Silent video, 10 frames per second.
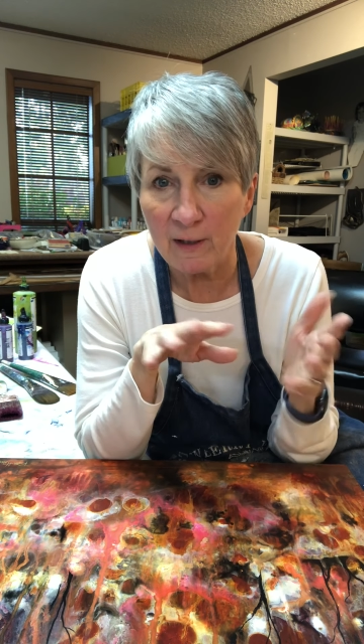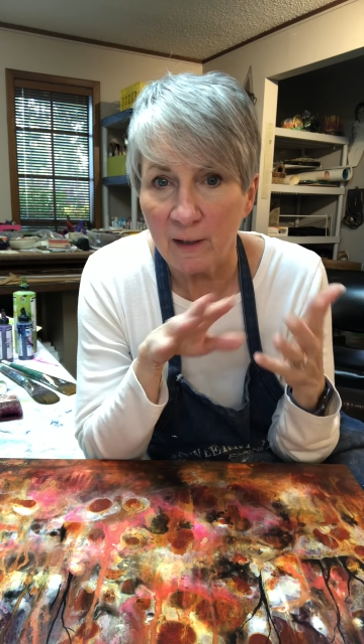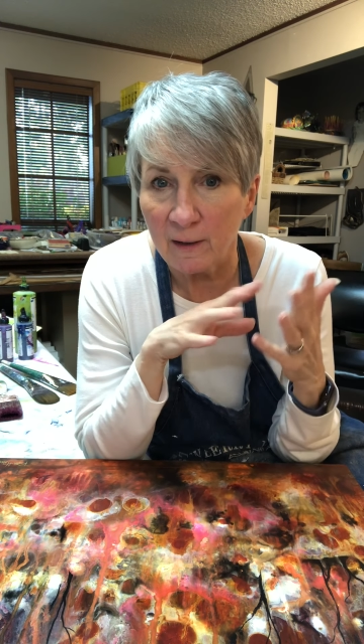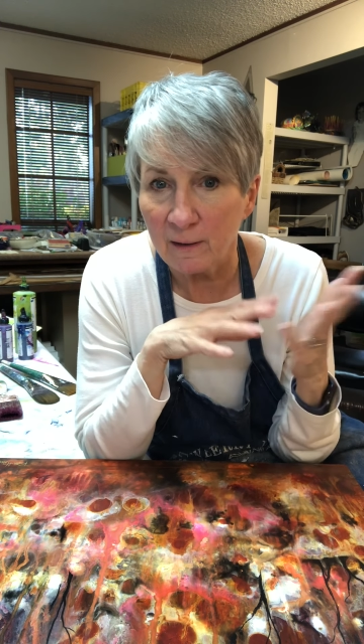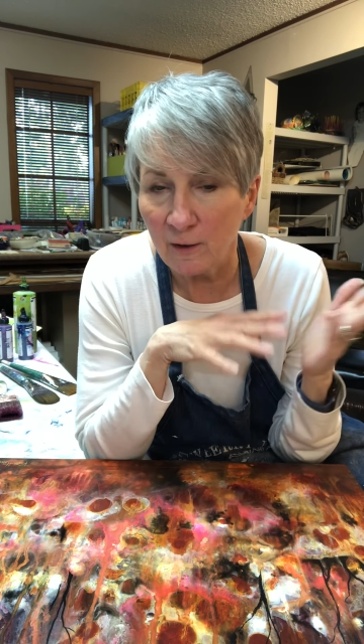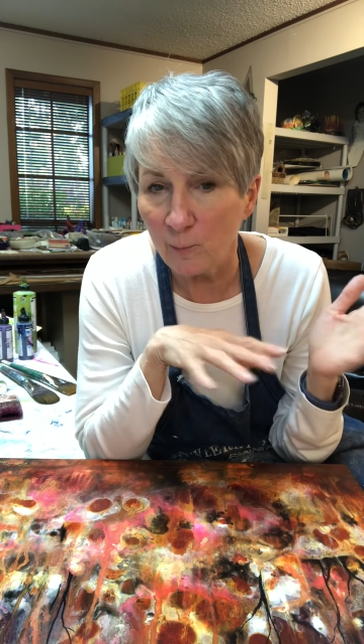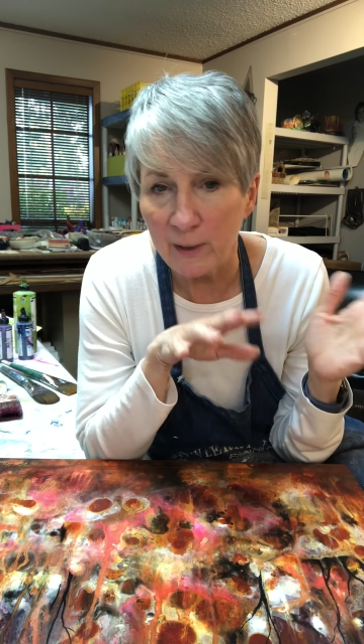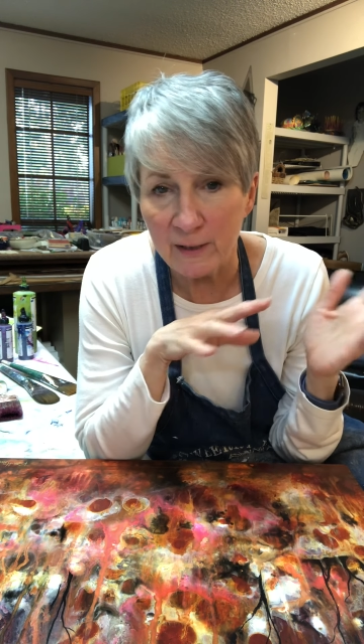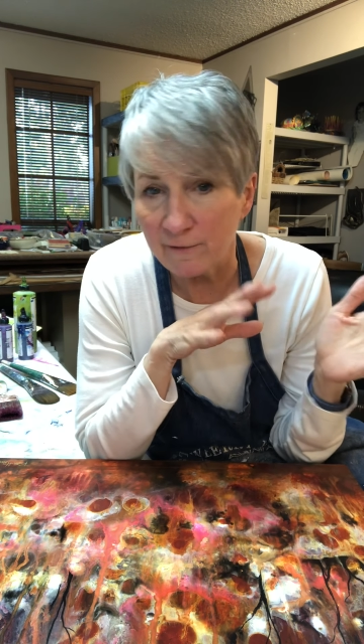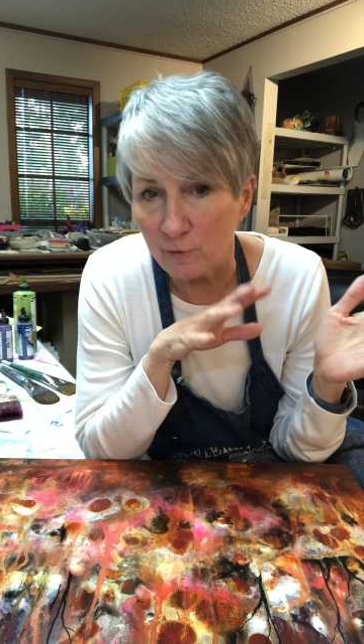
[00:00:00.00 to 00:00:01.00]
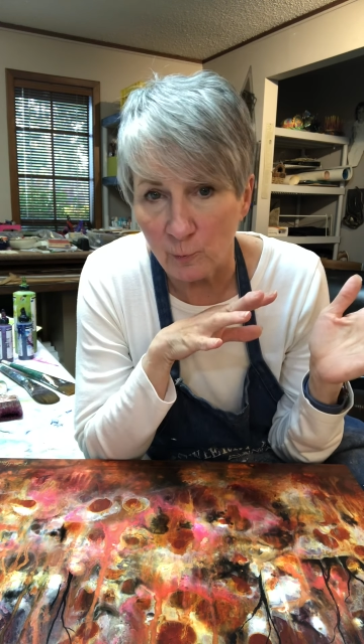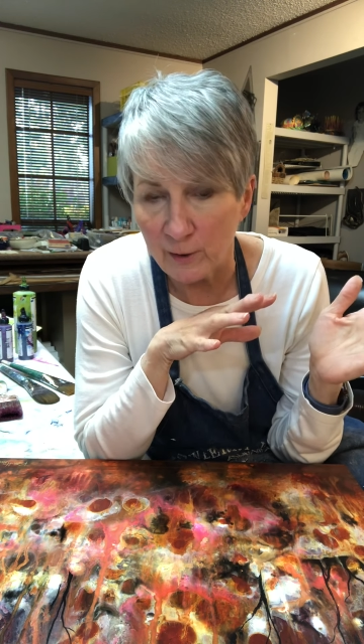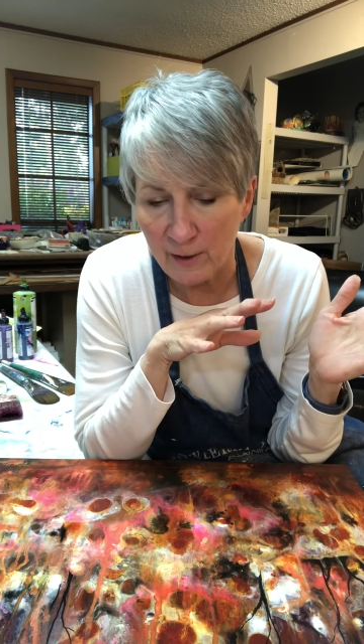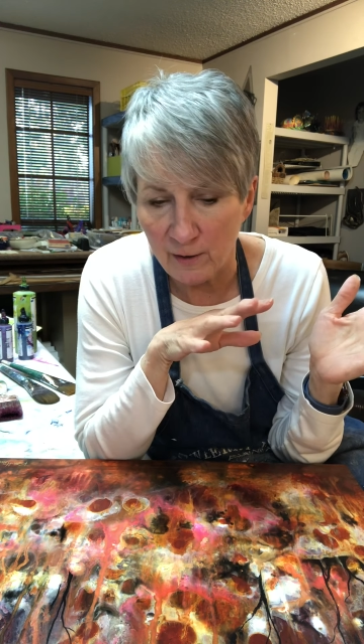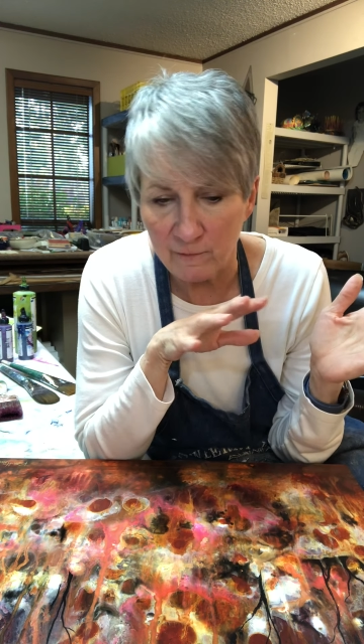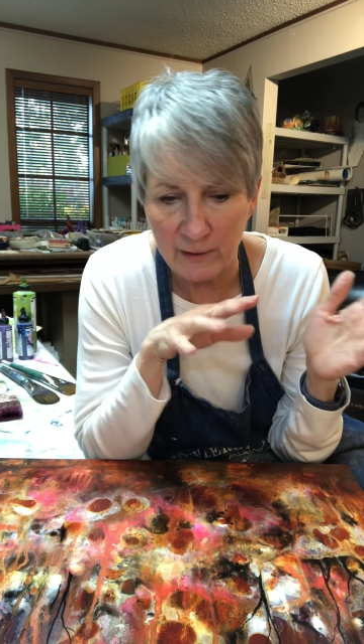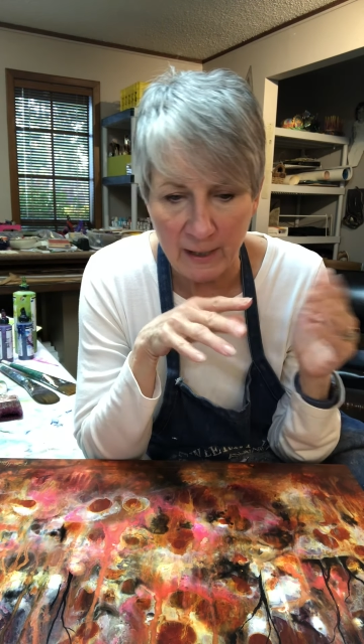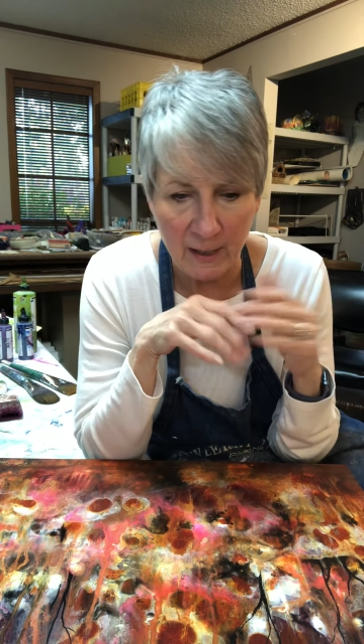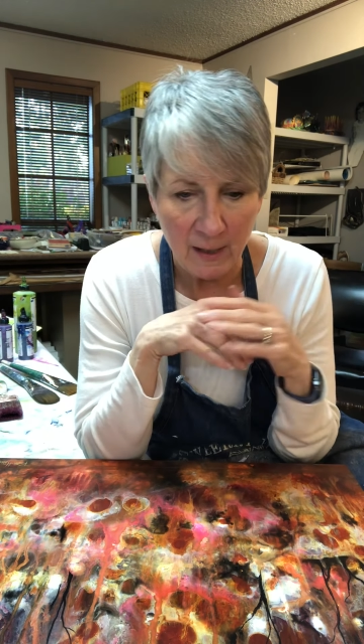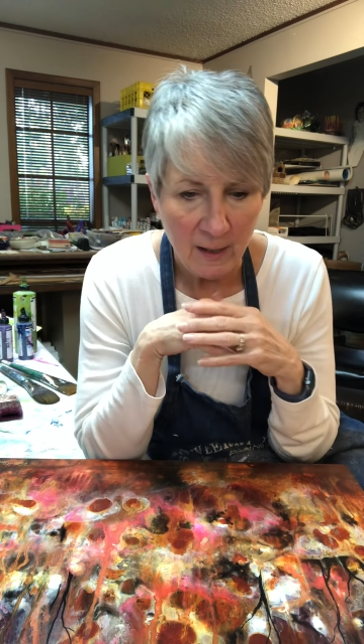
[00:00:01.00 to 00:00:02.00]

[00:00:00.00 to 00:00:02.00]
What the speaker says: And there'll be a different one there every day.